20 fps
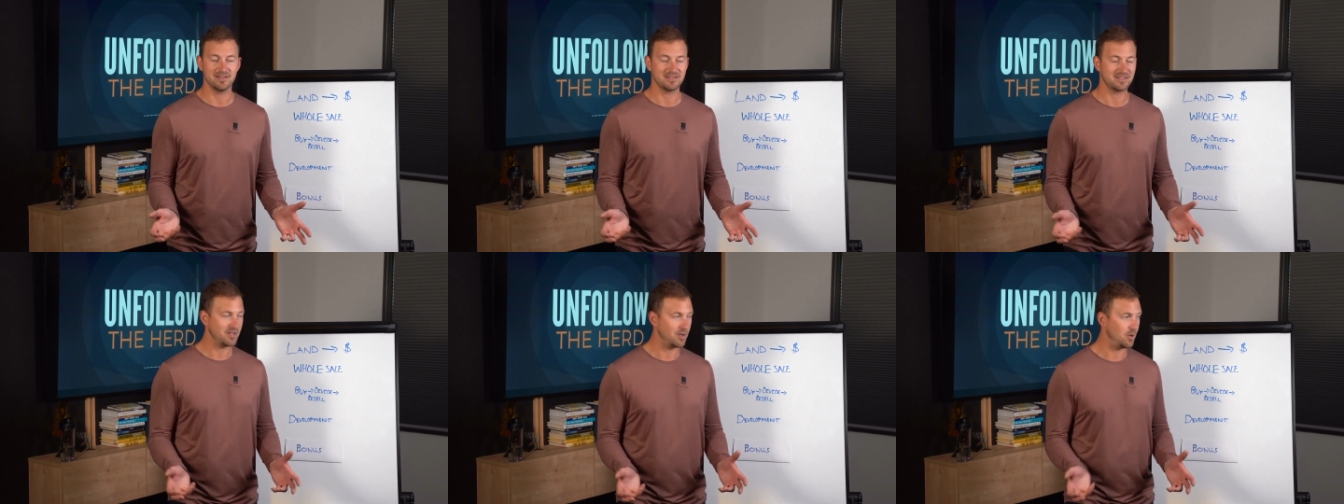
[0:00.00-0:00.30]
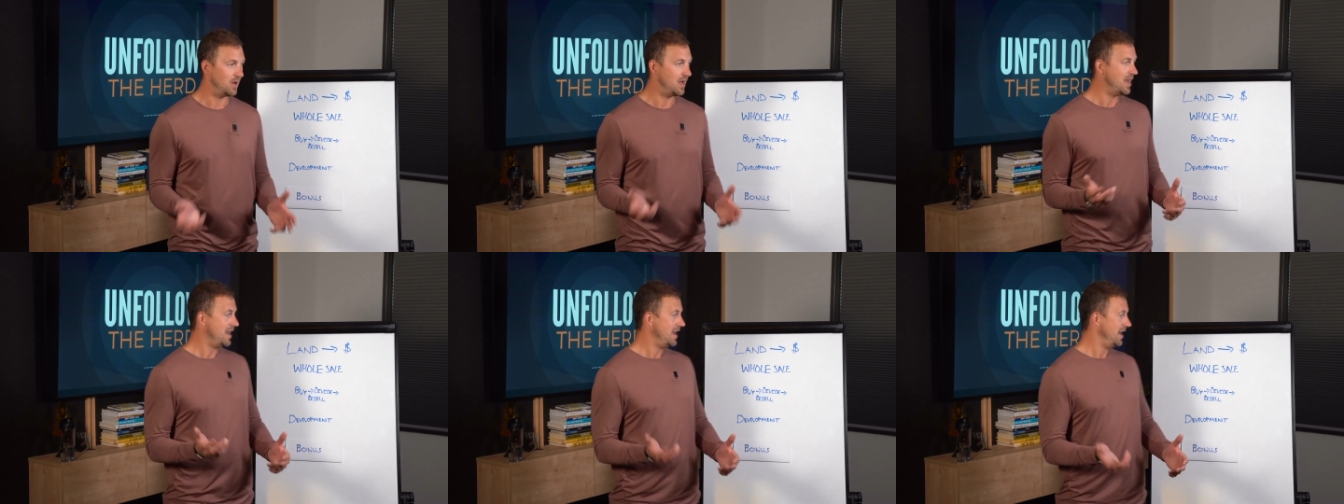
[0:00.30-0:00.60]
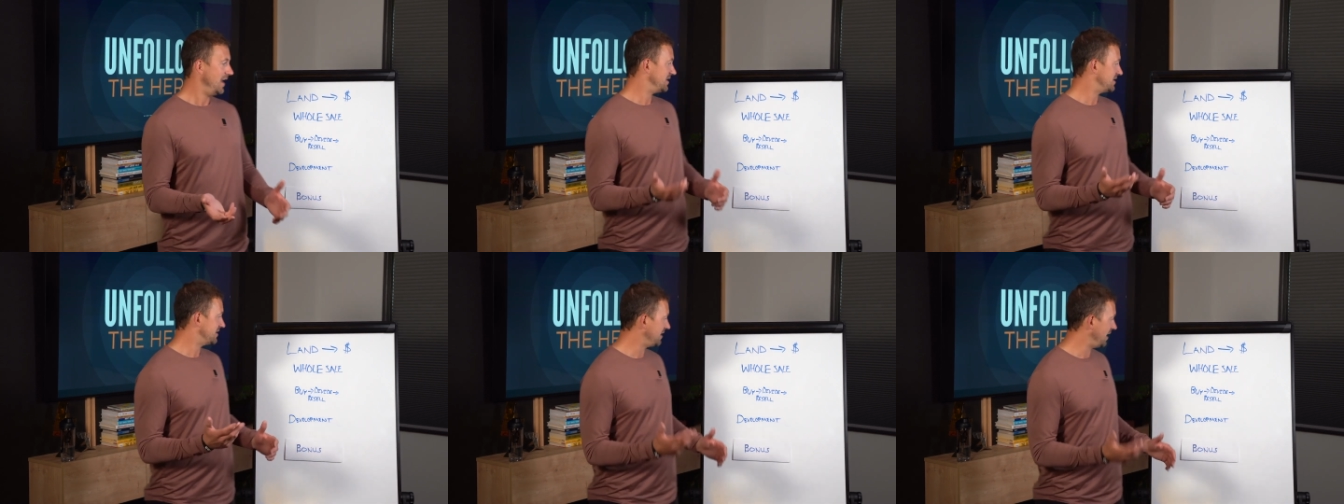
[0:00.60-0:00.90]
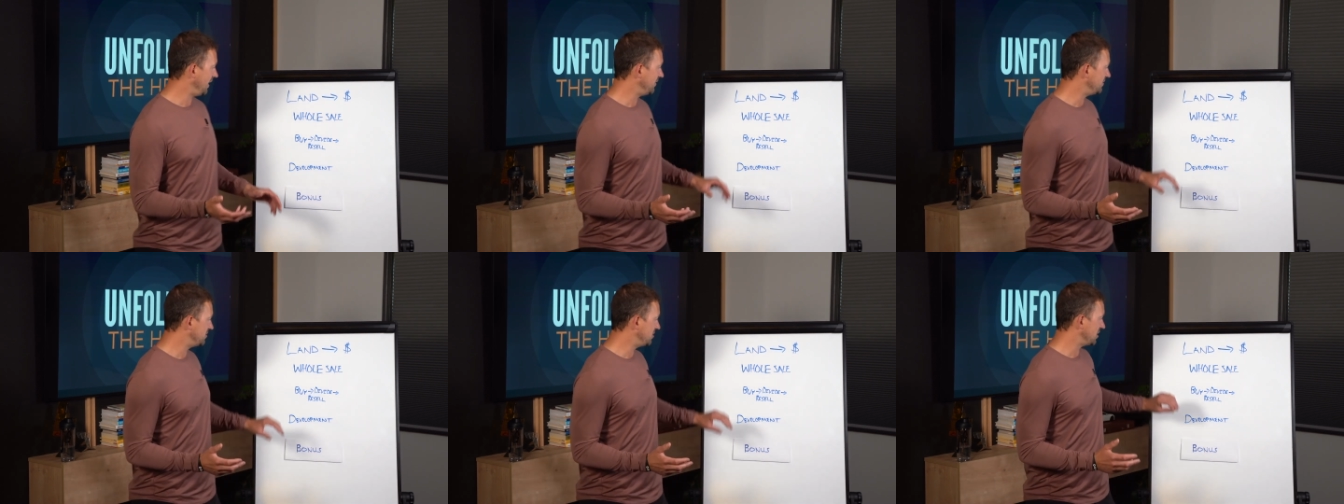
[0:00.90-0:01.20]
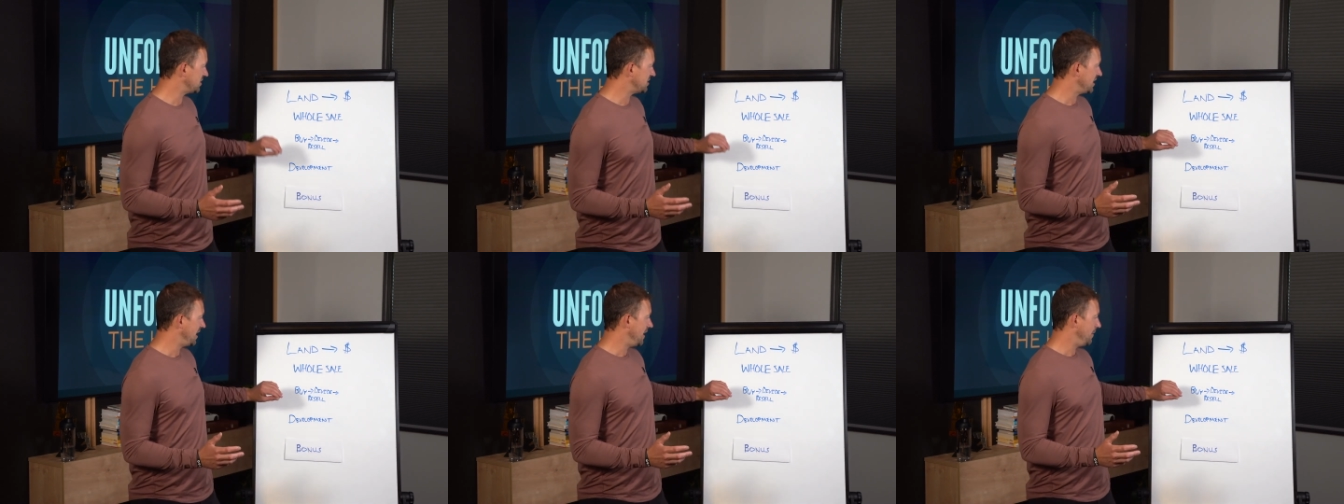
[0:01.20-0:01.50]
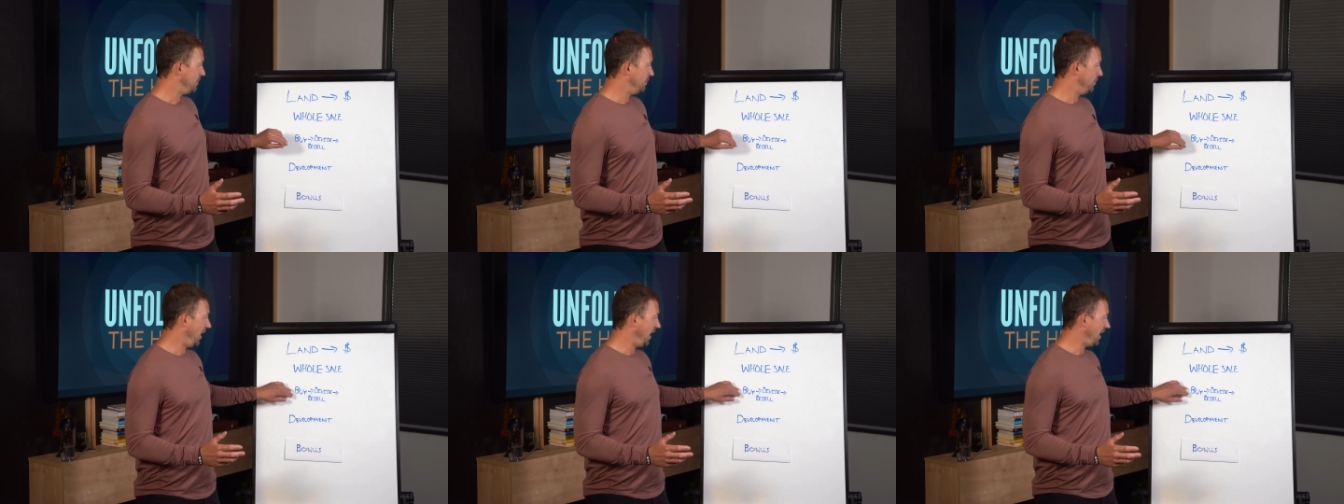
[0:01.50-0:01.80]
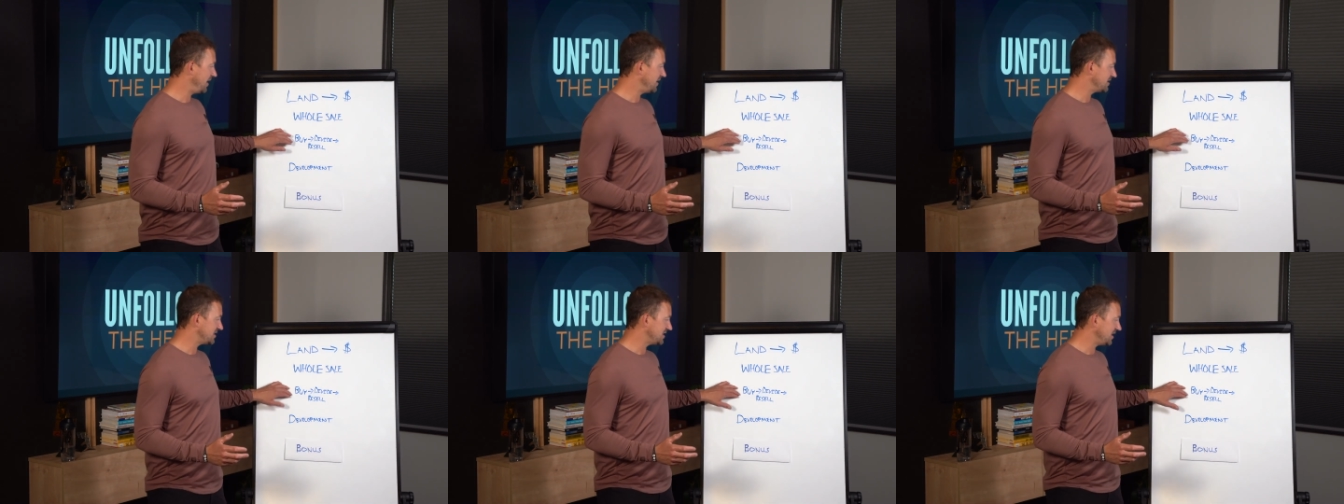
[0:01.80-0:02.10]
So instead of just
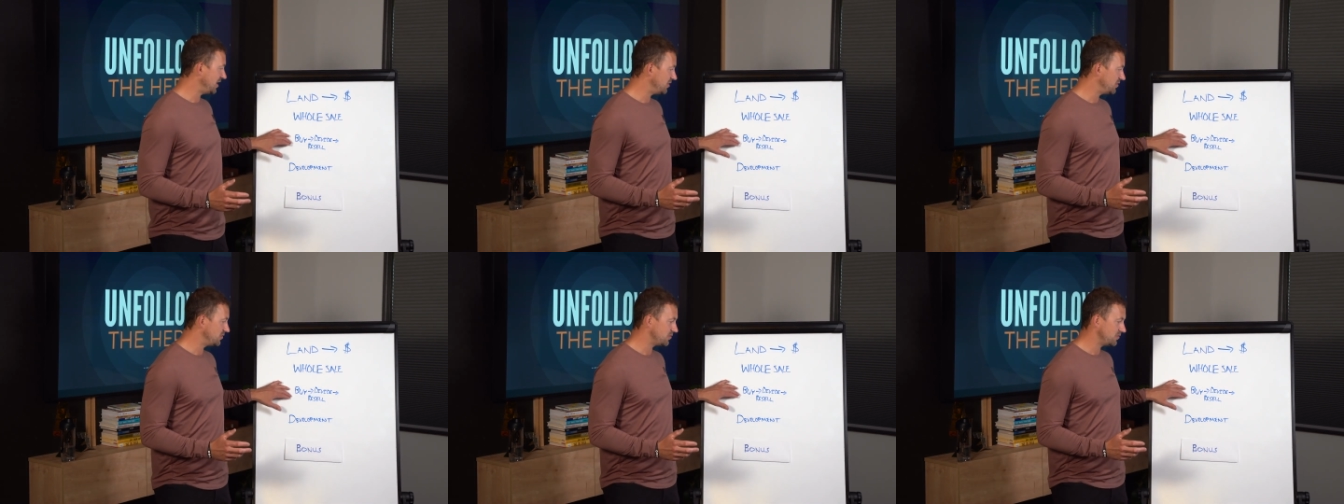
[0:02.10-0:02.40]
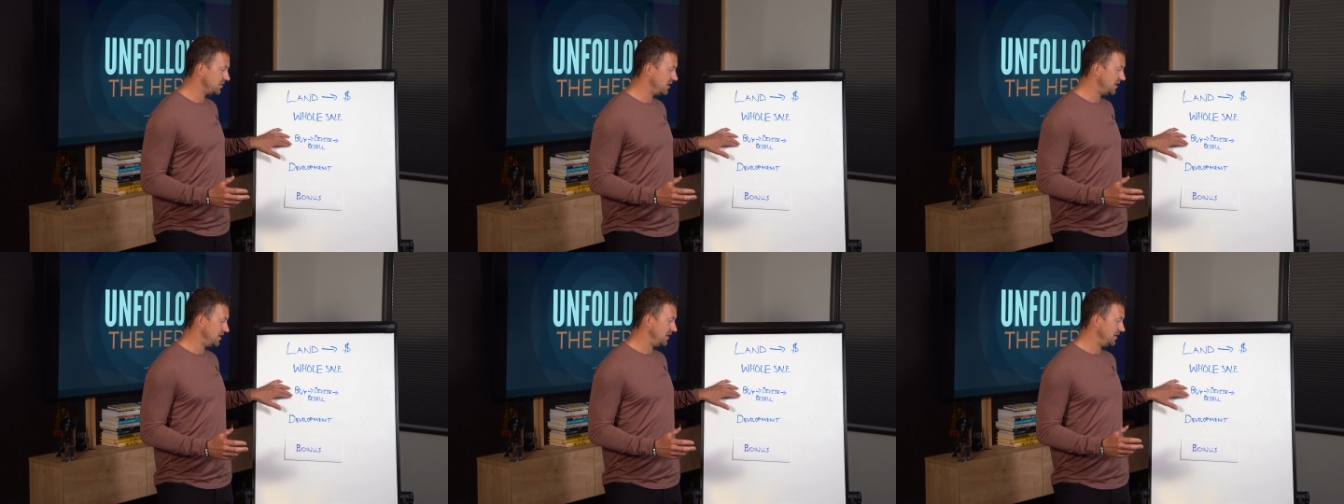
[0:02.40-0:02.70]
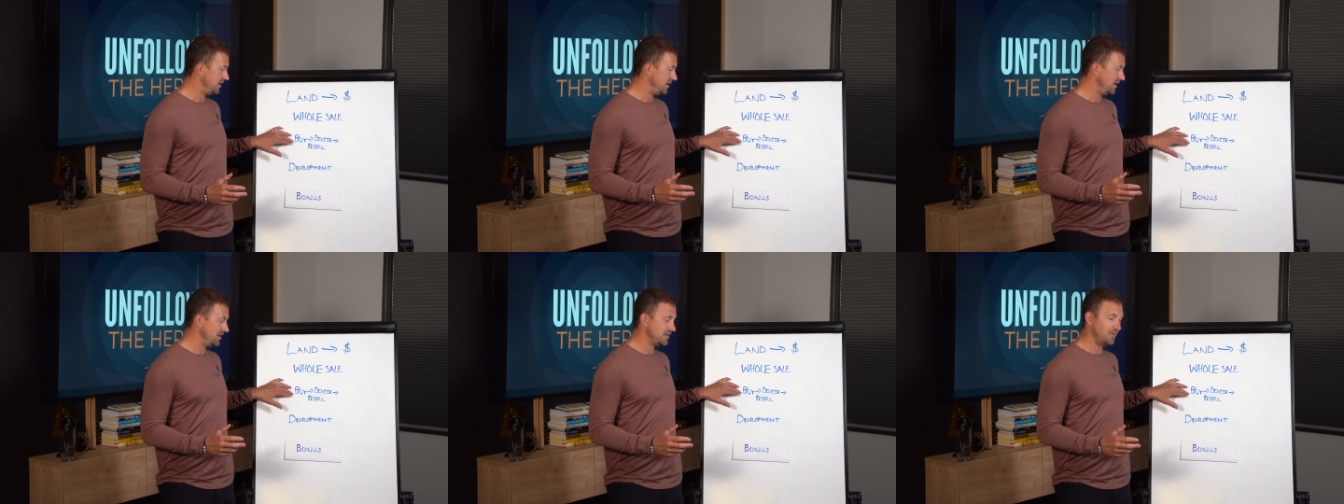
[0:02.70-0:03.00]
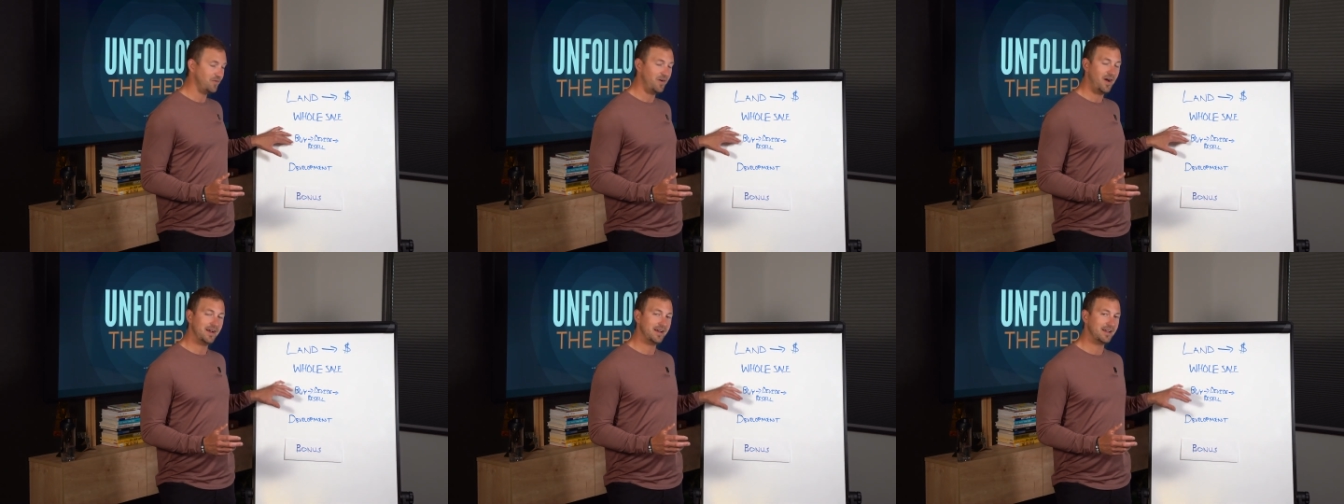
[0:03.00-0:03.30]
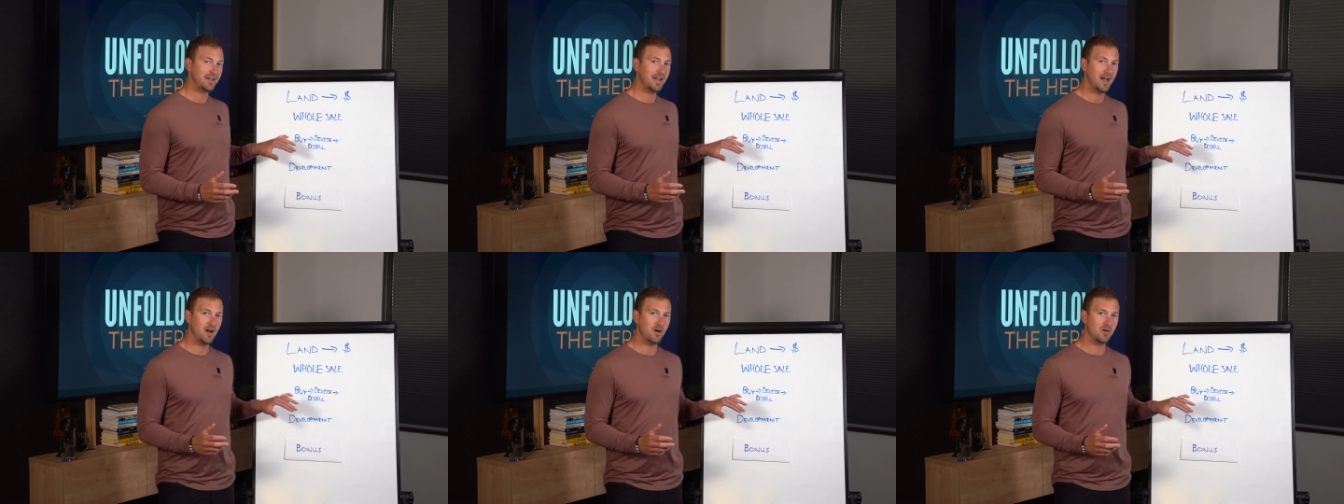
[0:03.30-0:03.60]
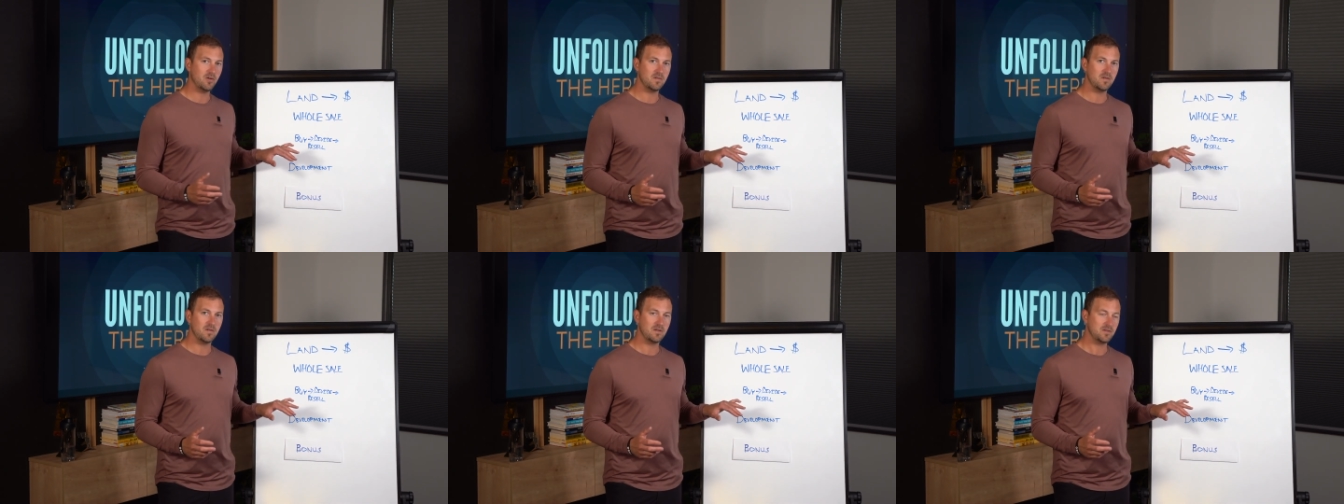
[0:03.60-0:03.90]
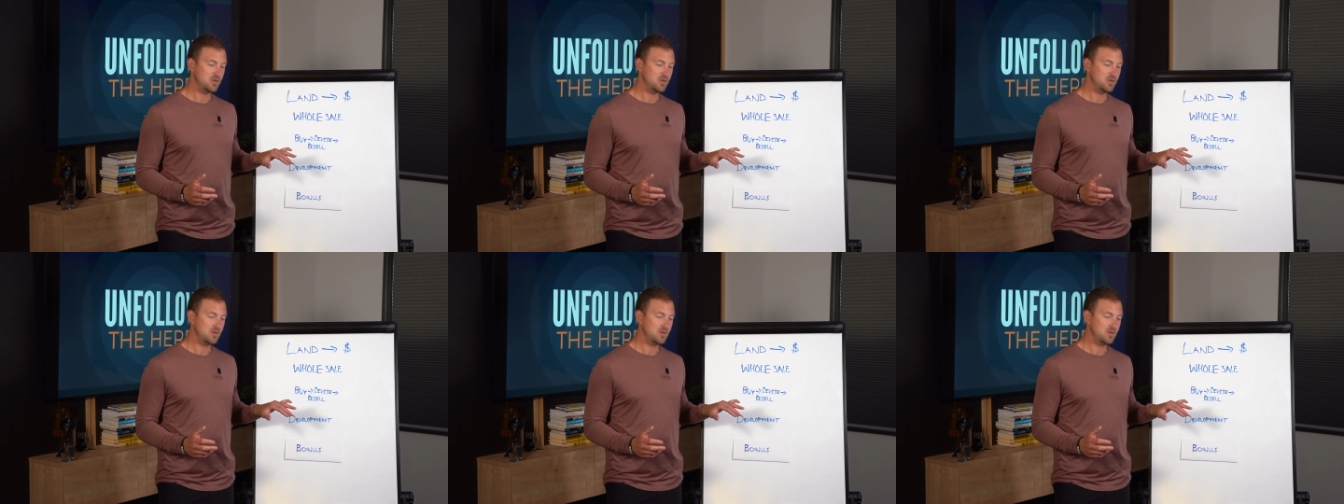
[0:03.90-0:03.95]
buying, selling, and dividing out,